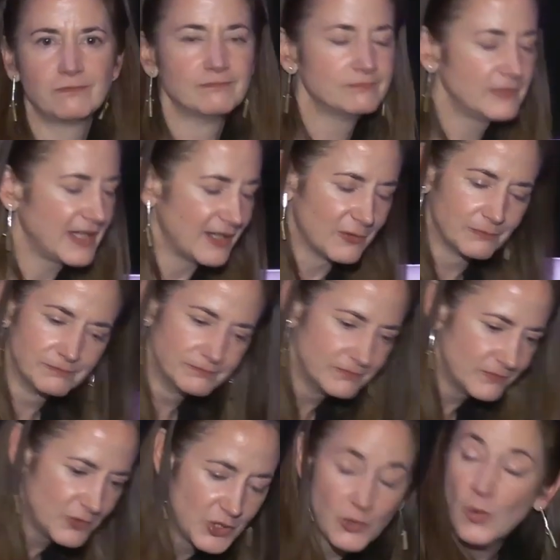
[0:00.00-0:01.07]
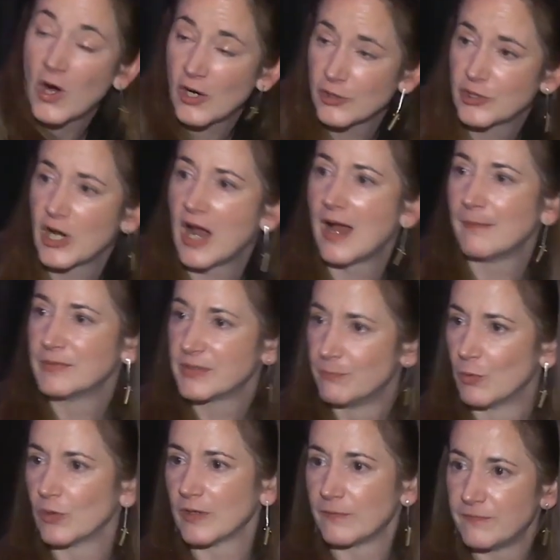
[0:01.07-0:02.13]
you know, do our jobs
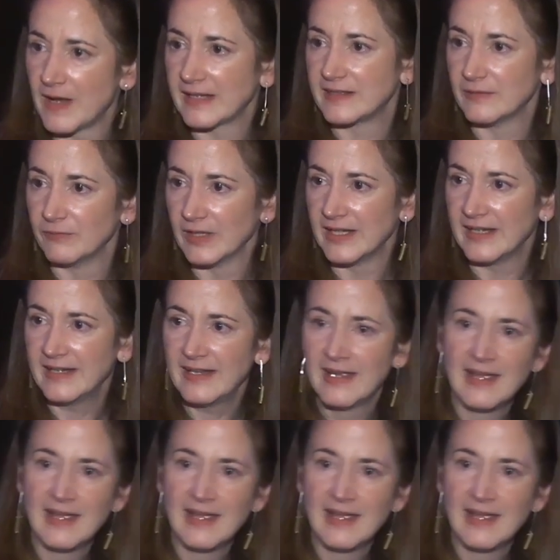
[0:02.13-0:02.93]
more effectively?